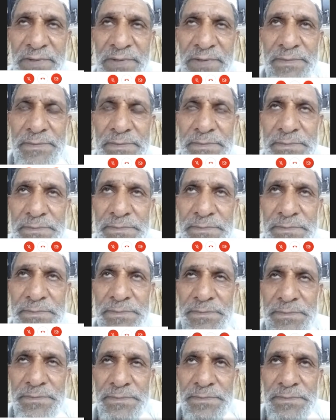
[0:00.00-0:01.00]

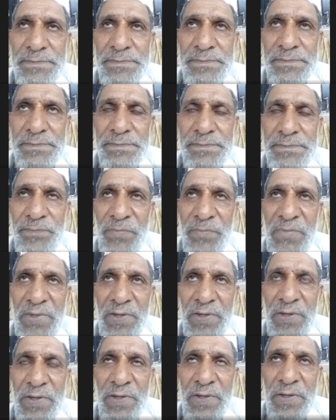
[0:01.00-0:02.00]

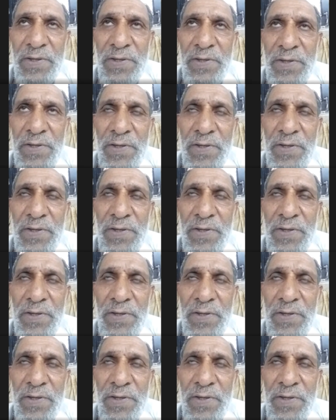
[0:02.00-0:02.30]
(no one is talking)